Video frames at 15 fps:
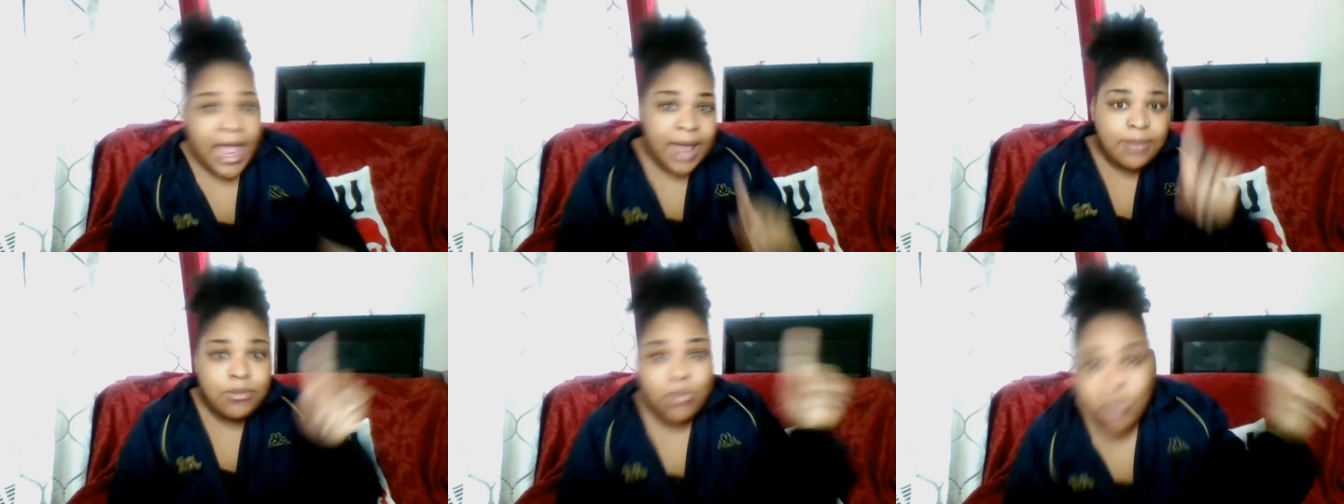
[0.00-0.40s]

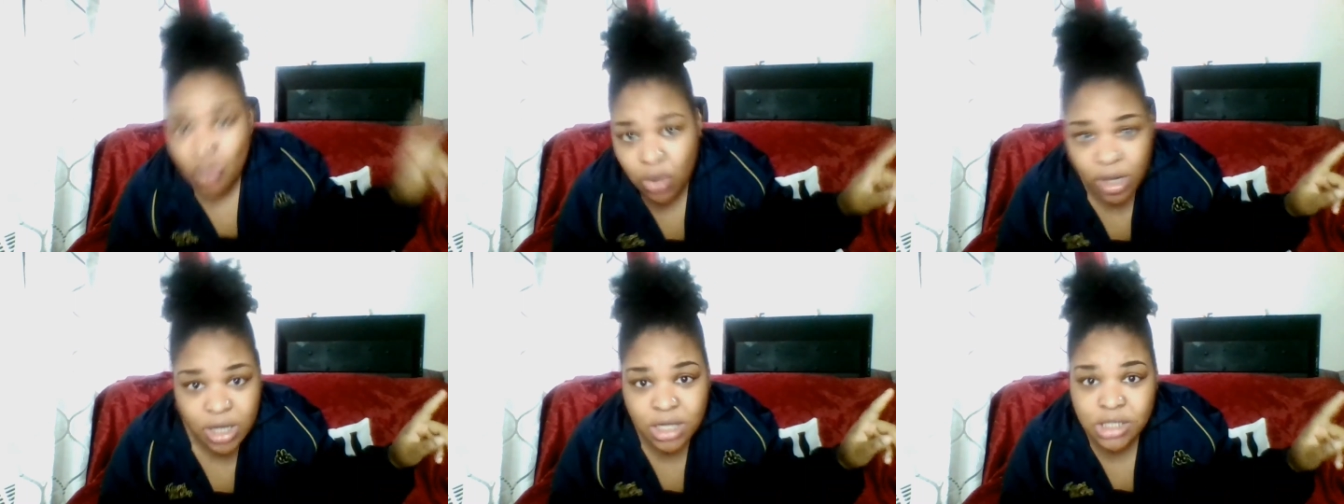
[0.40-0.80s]
and
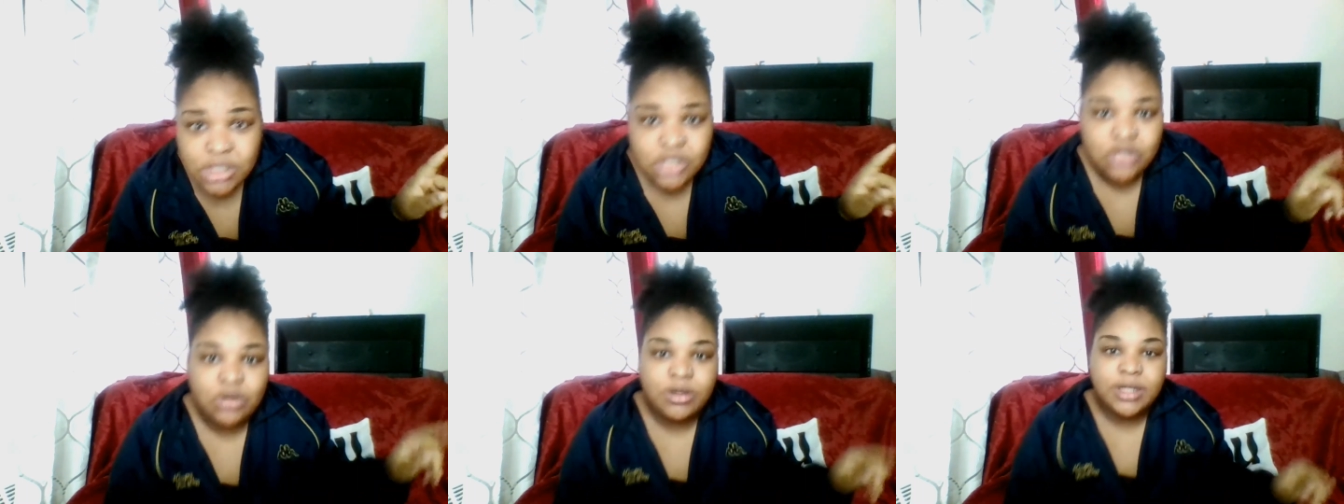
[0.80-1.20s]
more
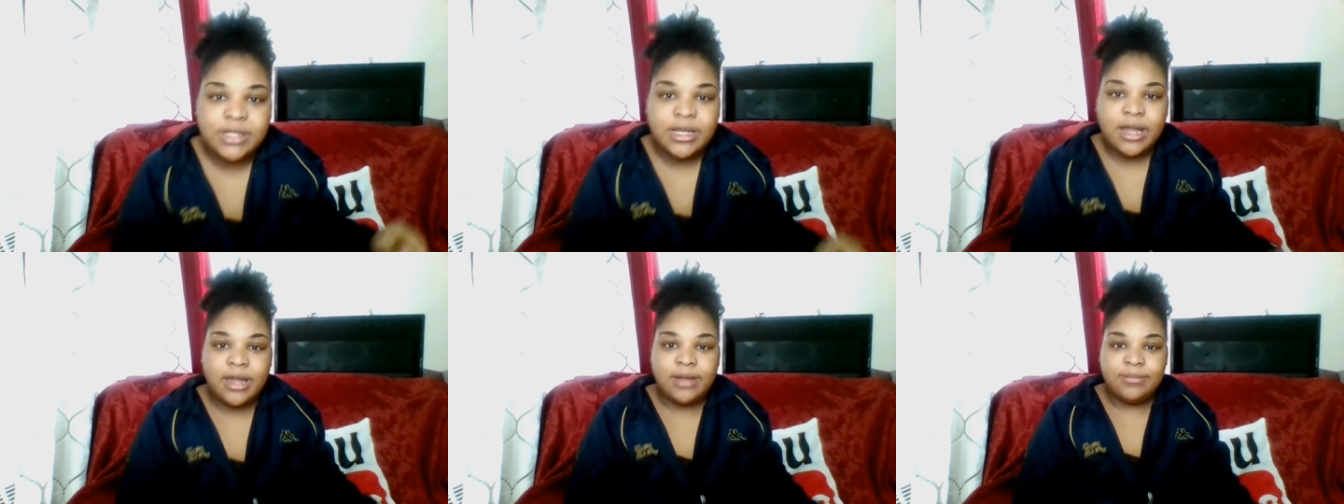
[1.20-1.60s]
story
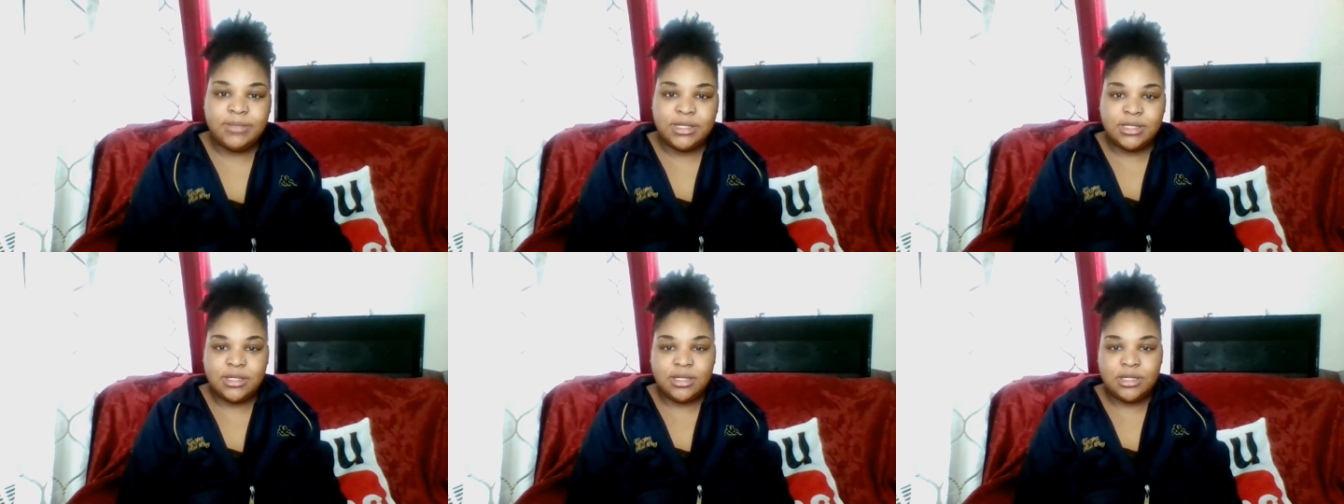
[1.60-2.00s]

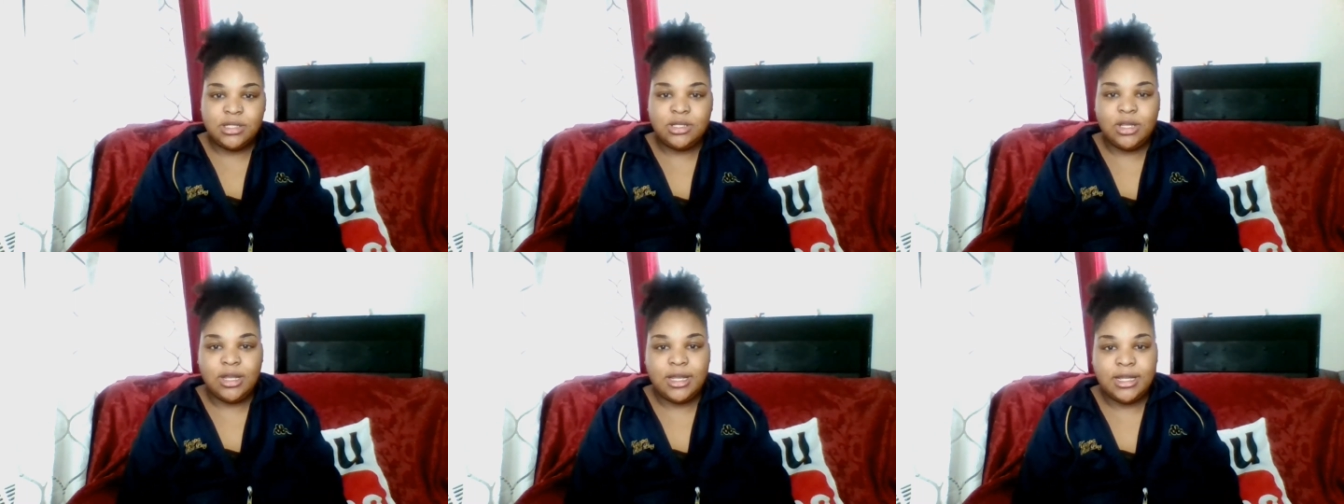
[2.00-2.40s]
times
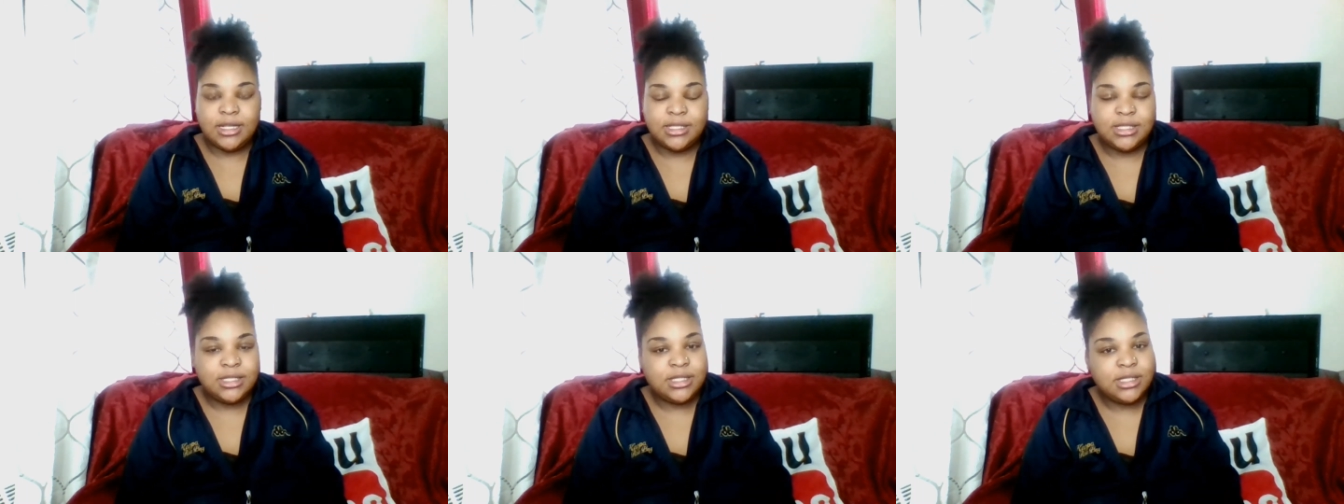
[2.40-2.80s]
to
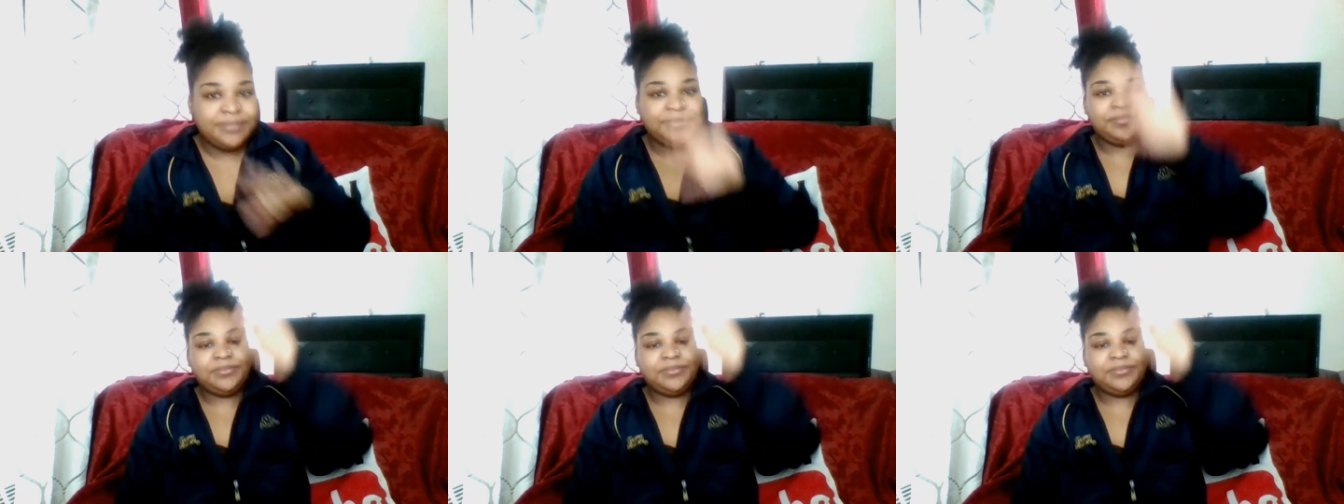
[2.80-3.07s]
this.